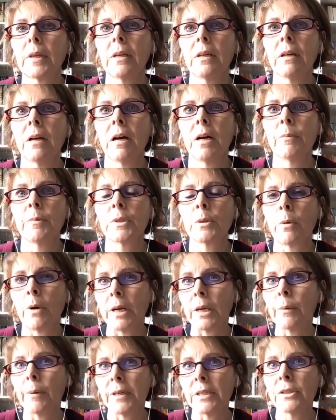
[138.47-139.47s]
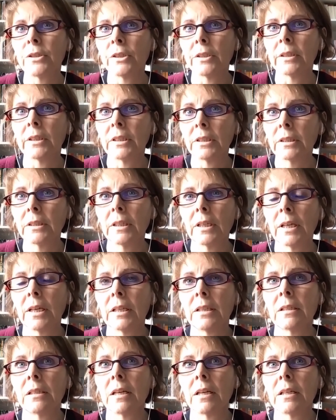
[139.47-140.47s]
I was quite questioning,
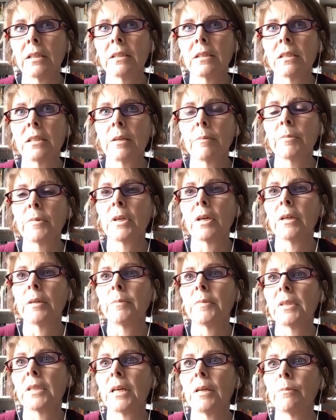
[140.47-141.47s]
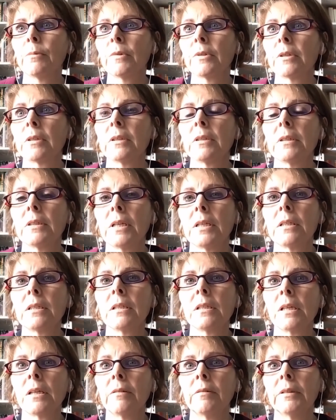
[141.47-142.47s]
and sometimes that wasn't
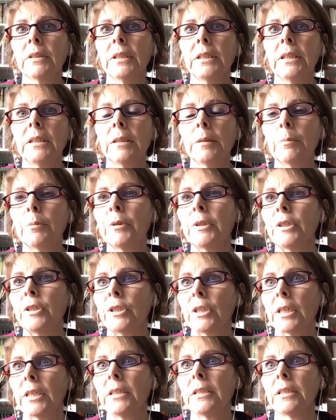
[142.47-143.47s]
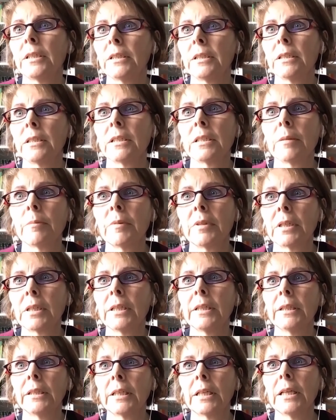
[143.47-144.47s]
necessarily appreciated in some of the
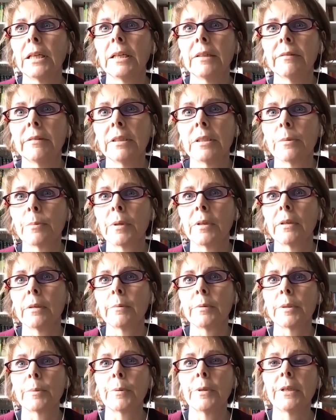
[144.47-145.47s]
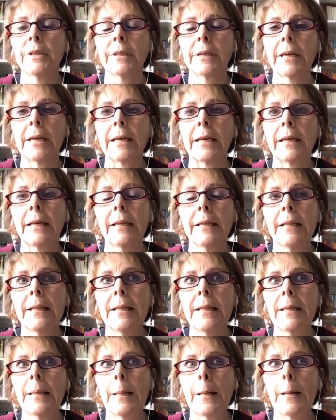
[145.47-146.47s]
clinical areas where I was working.
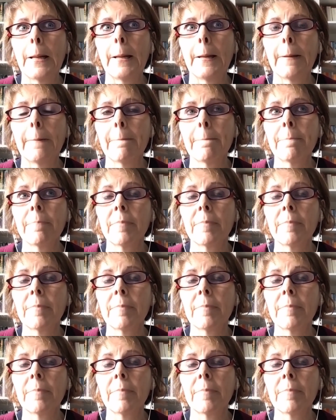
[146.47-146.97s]
And